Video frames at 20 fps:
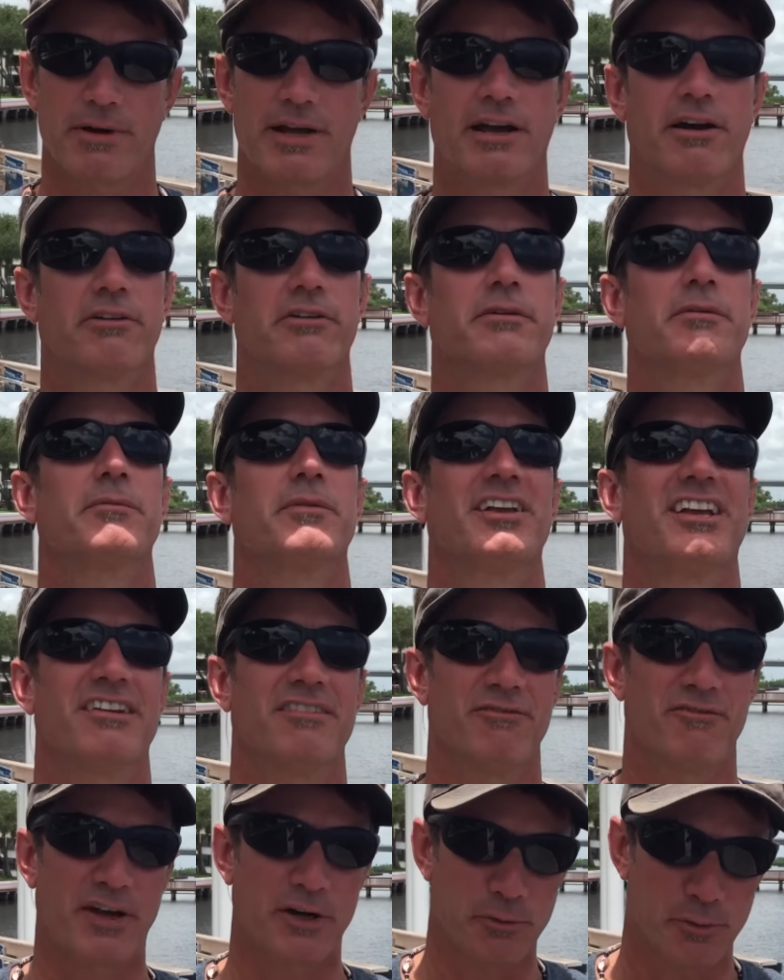around,
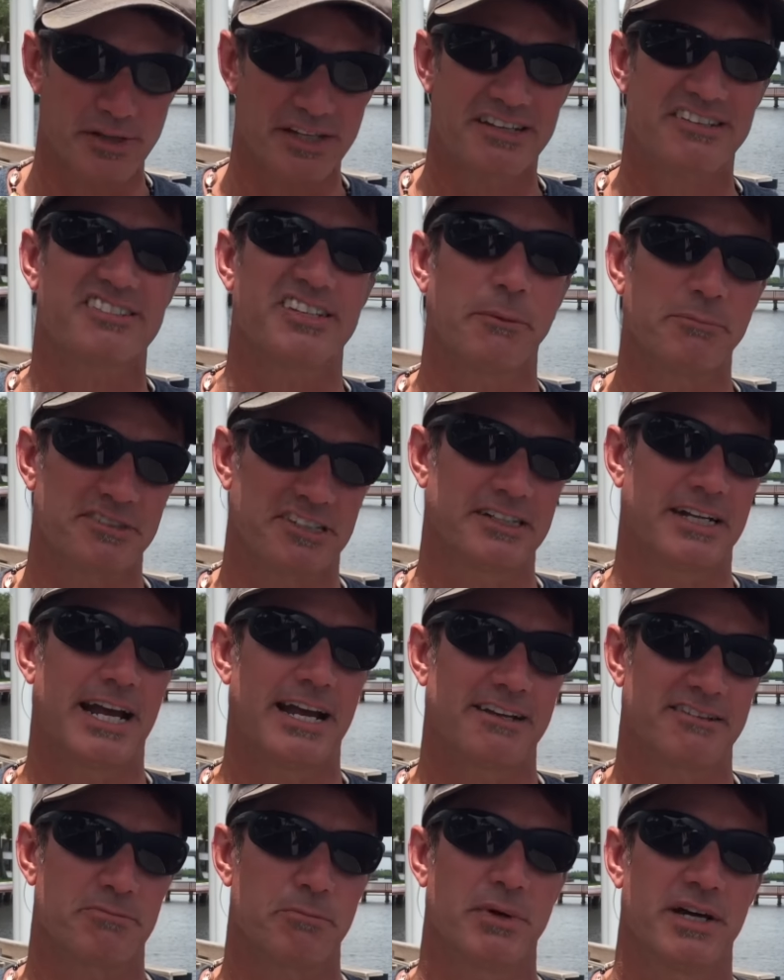federally
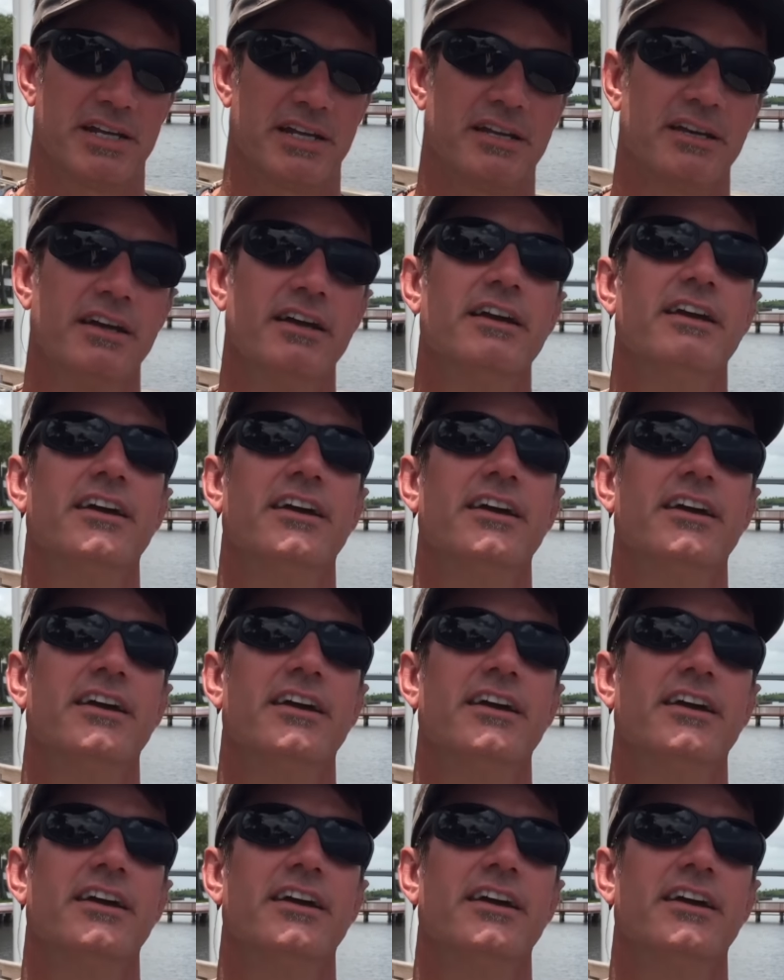subsidized money,